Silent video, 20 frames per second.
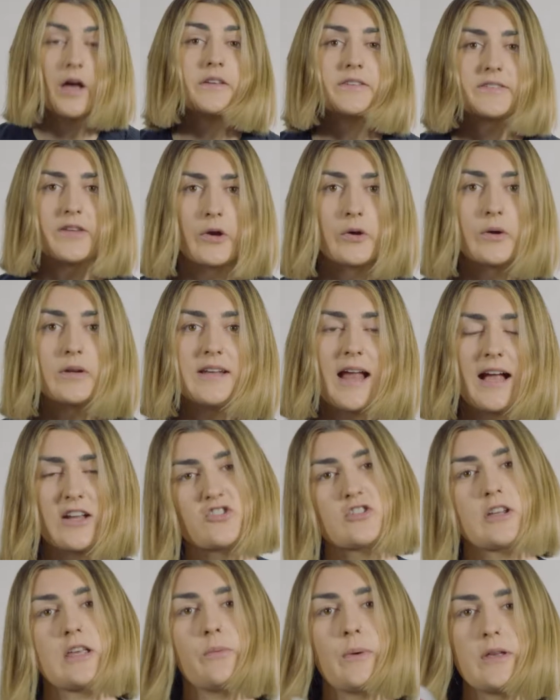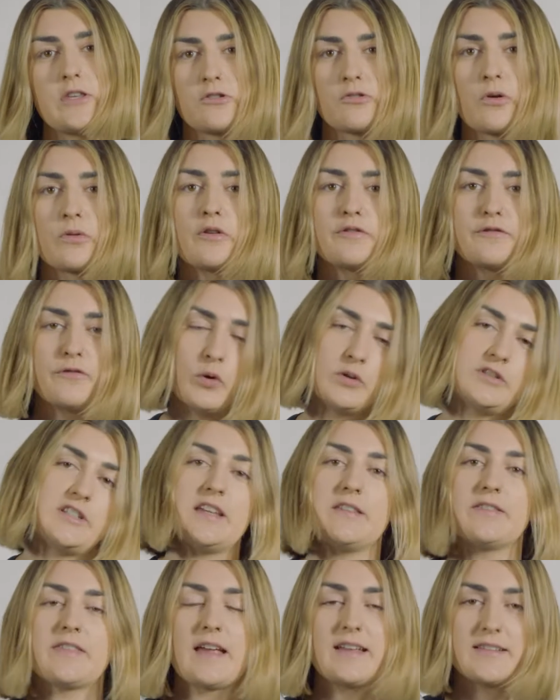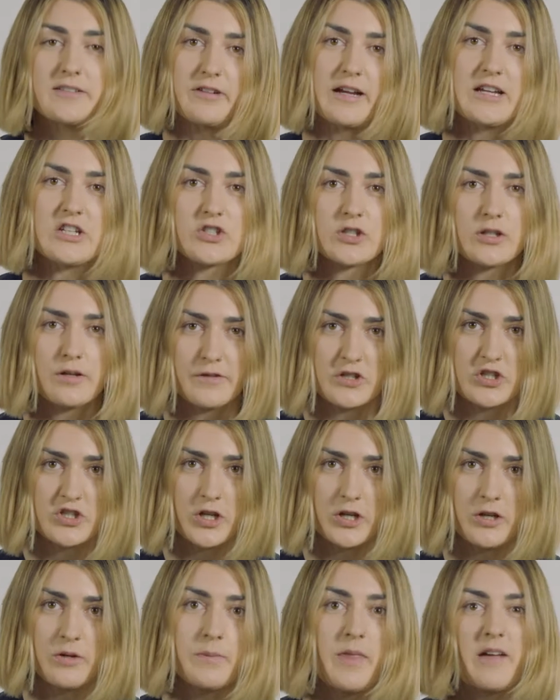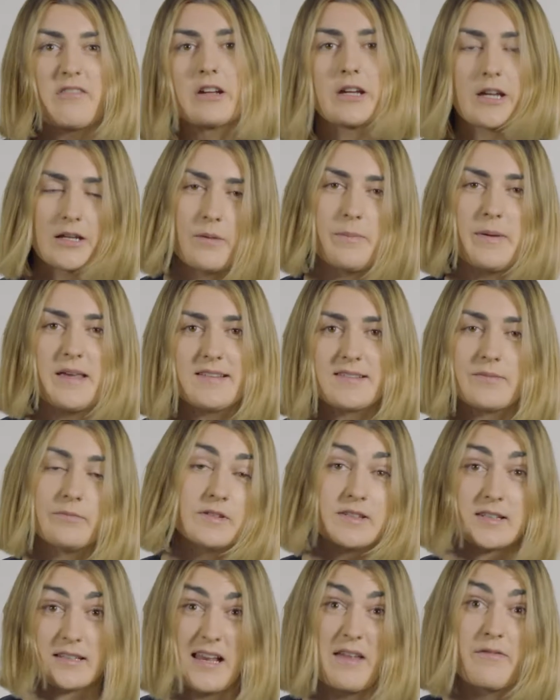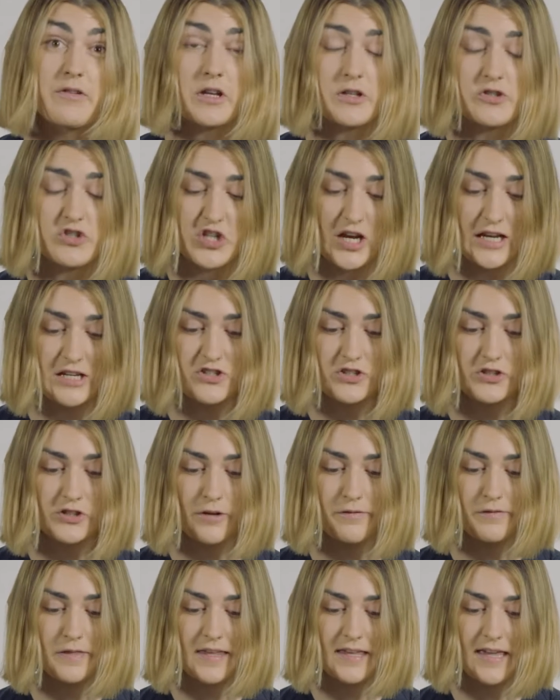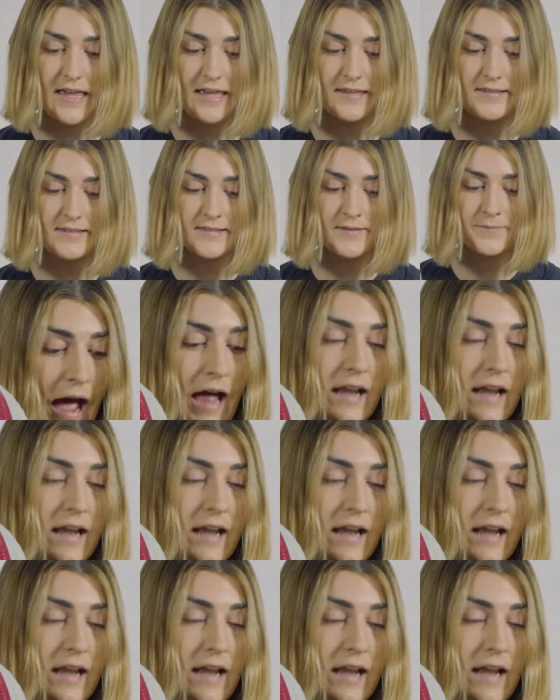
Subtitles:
So naturally, when you're on the 14th iteration of a shoe, there are going to be some significant changes over the years.